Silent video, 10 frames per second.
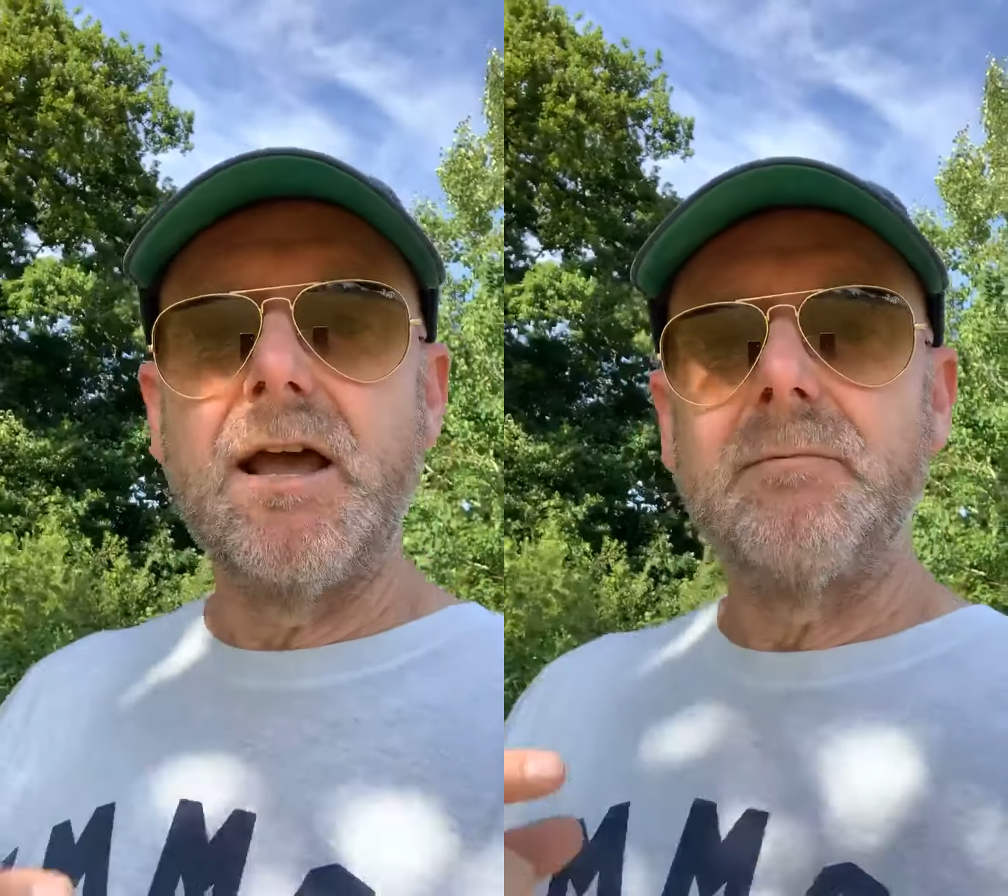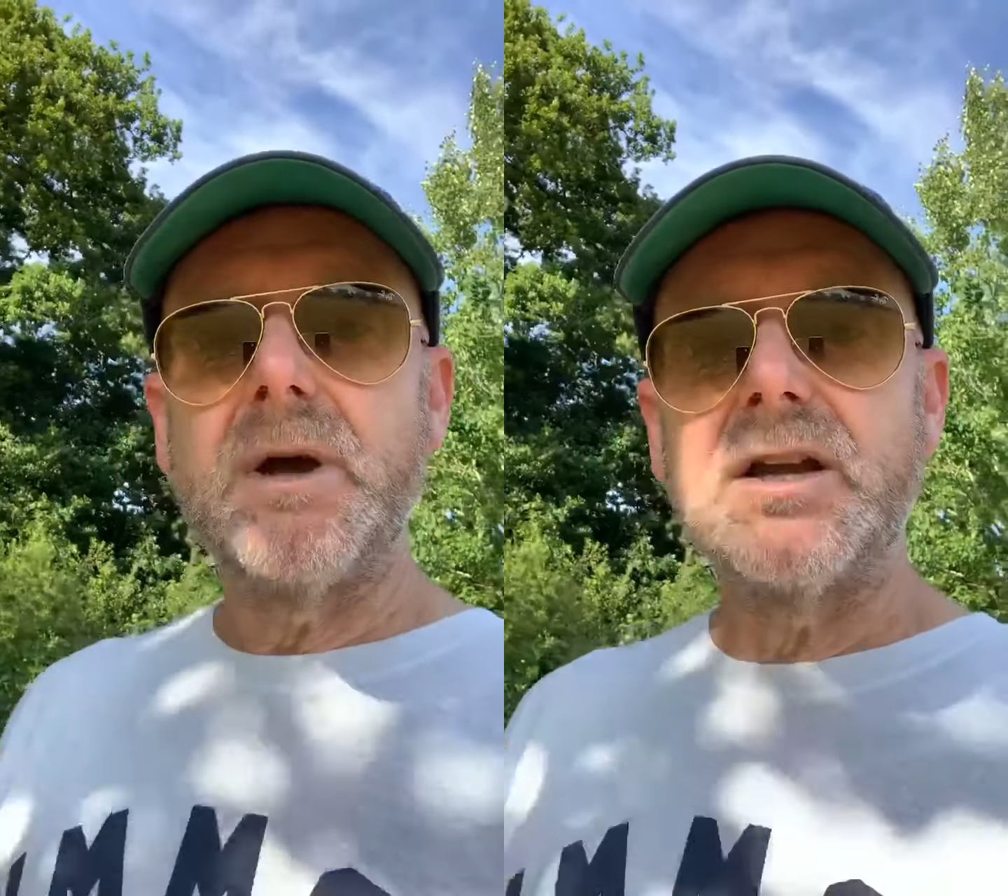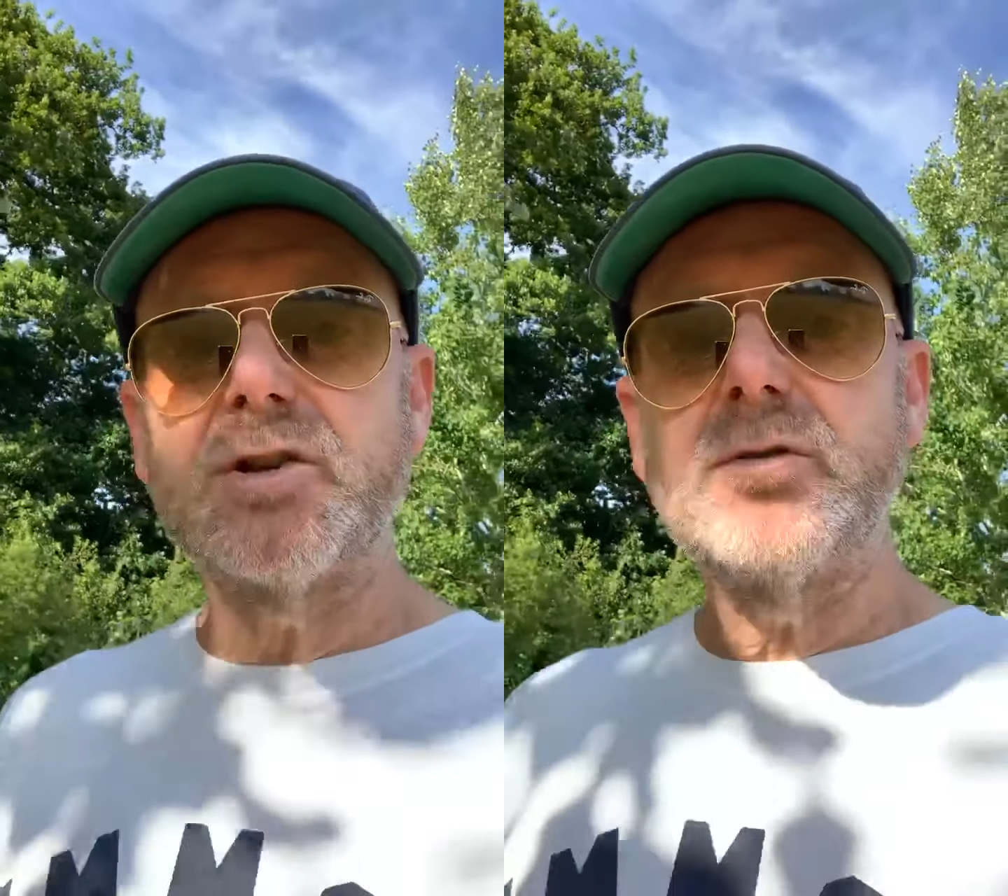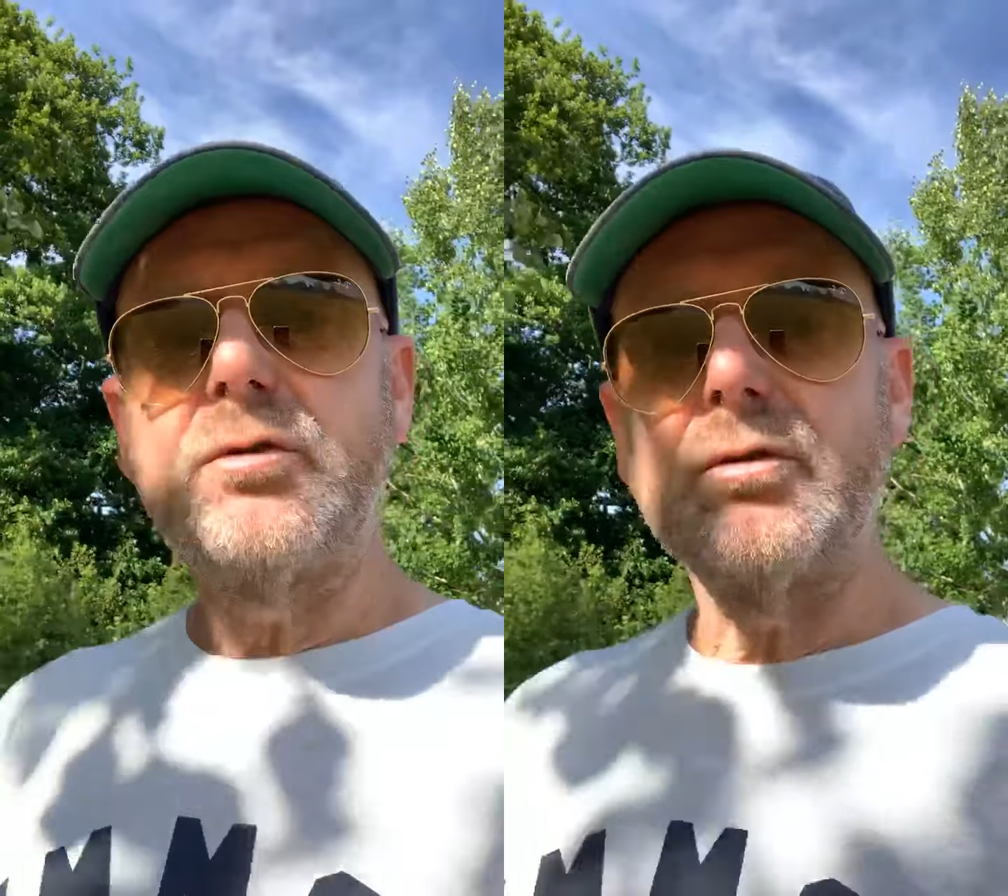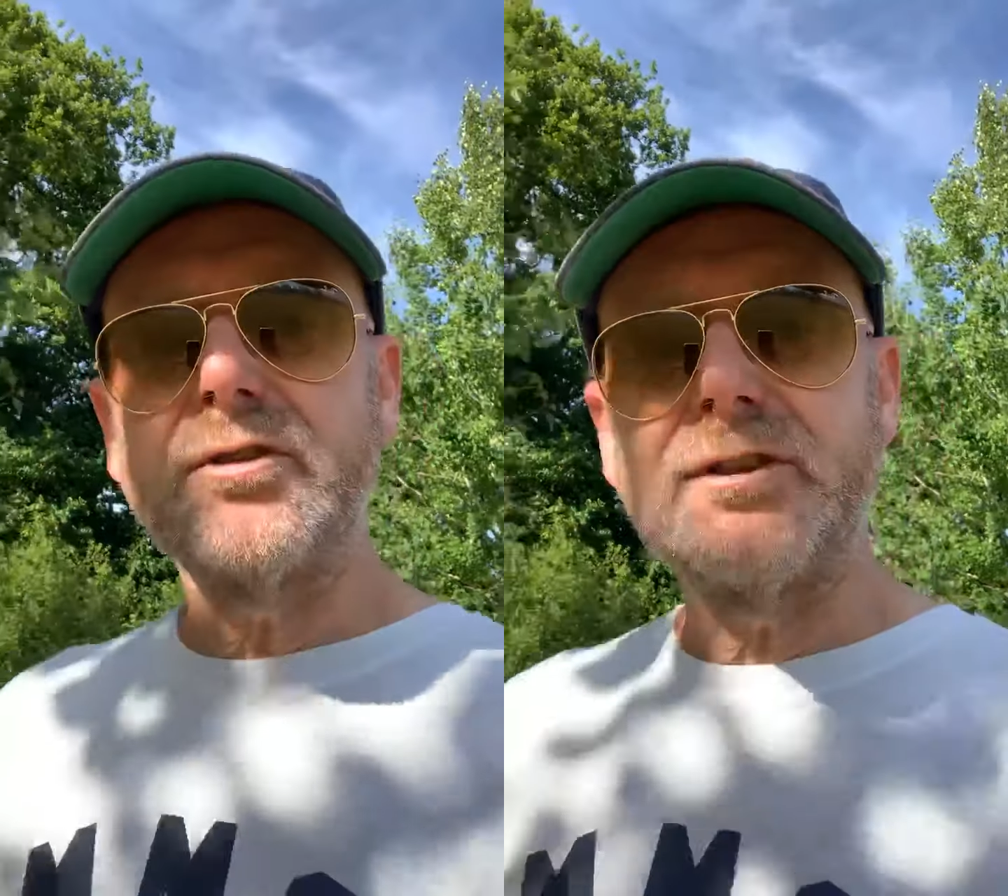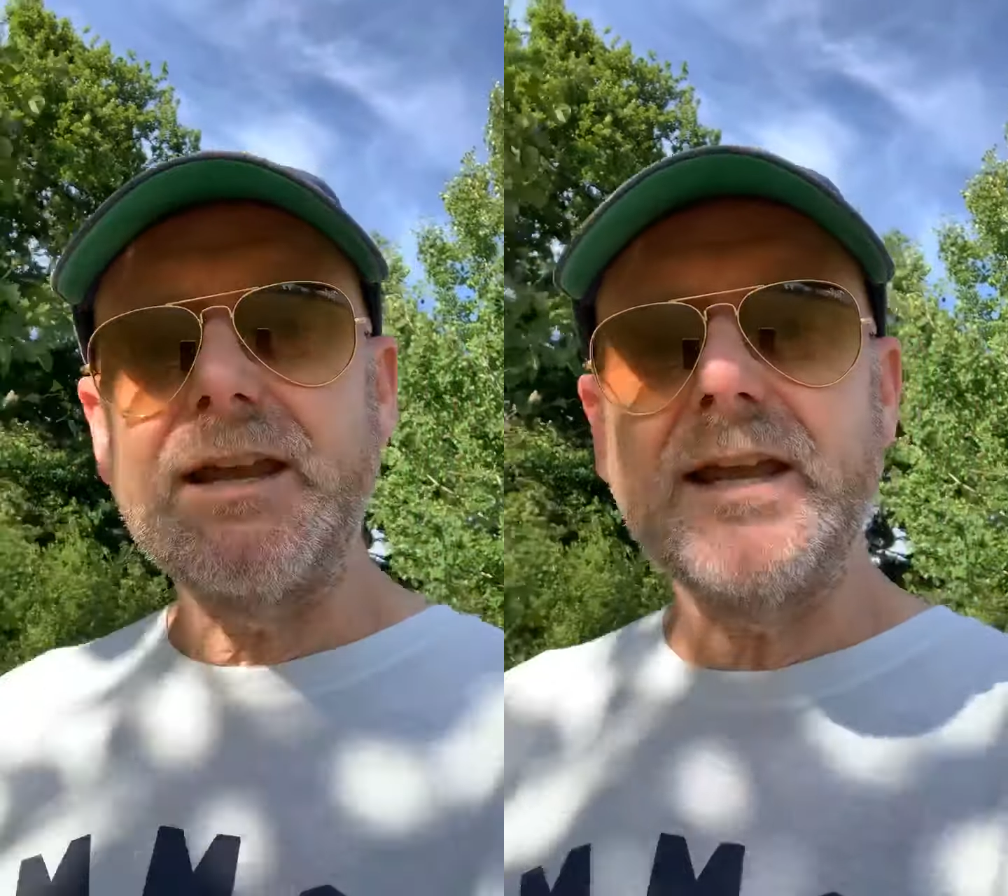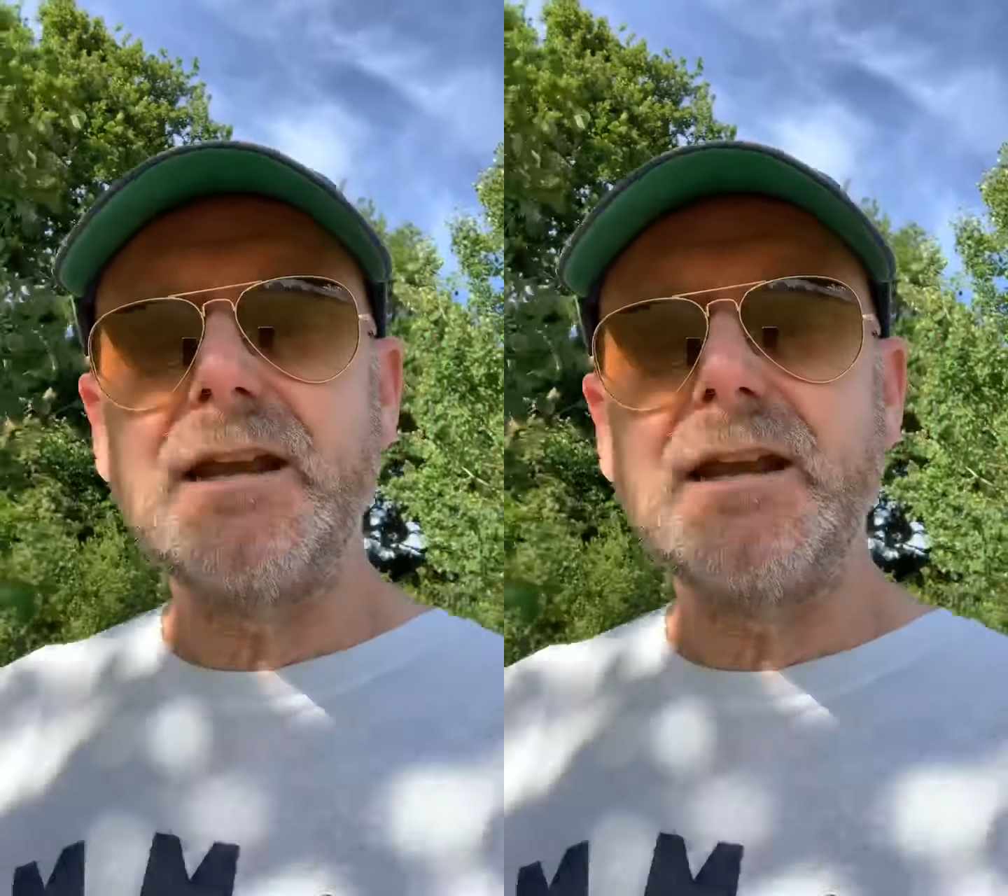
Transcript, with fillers: Make sure you're thinking